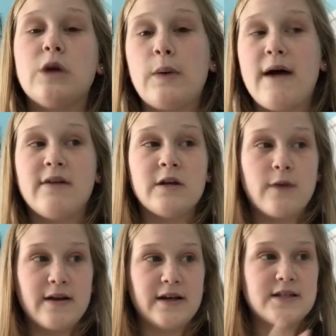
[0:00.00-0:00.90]
don't have any
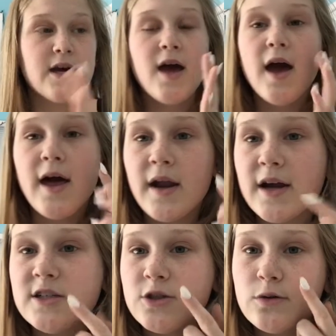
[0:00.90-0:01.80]
redness. And
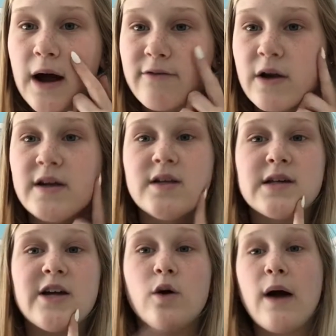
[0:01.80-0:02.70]
I do have redness.
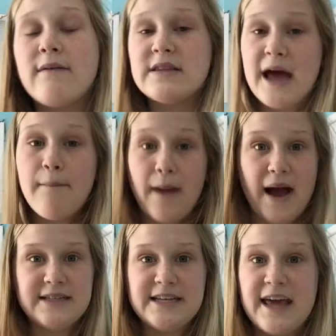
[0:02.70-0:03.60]
I don't have it that
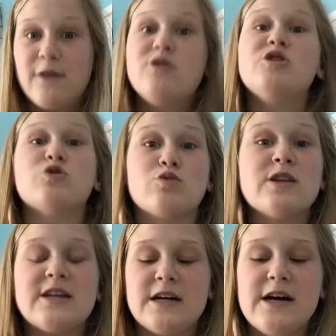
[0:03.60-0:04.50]
bad today, which is
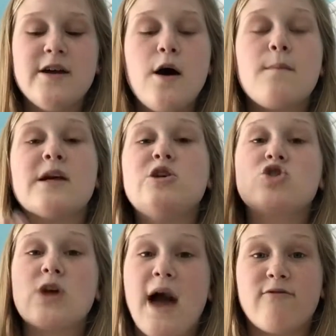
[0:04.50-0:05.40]
really good, but
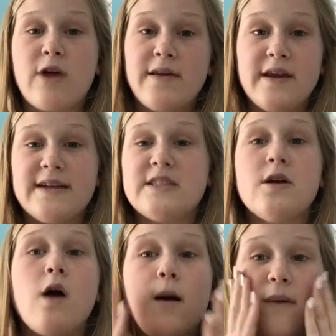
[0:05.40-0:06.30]
usually I have redness
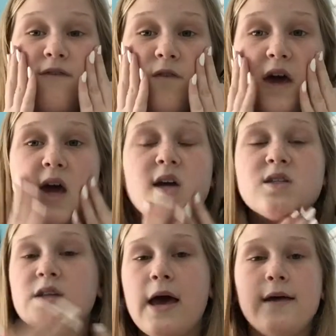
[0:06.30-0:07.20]
on my
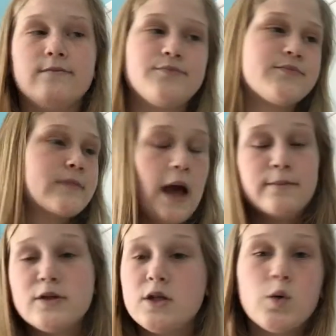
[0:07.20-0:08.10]
face and I'm
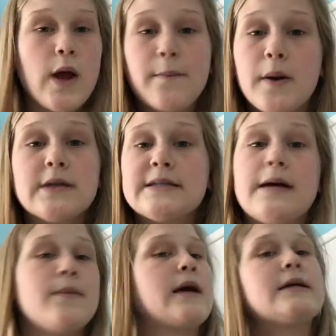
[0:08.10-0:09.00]
just a red person.
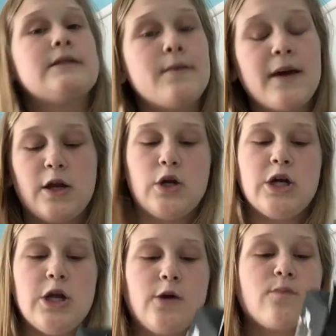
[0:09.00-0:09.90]
I'm like a tomato, you
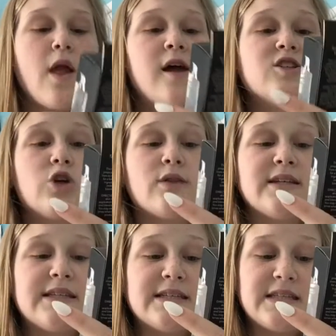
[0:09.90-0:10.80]
know. So
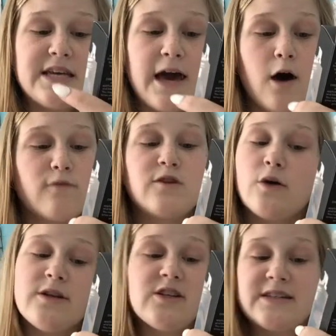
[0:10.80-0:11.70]
this is the e.l.f.
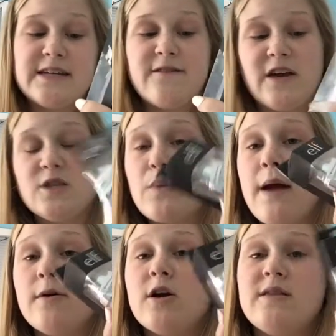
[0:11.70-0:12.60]
Tone Adjusting Face
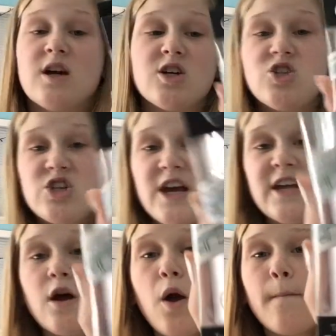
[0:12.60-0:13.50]
Primer in the
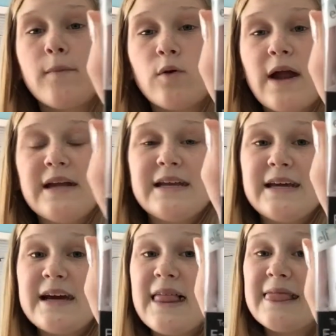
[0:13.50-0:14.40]
shade
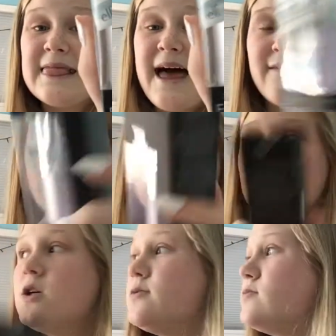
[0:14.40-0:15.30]
Brightening Lavender.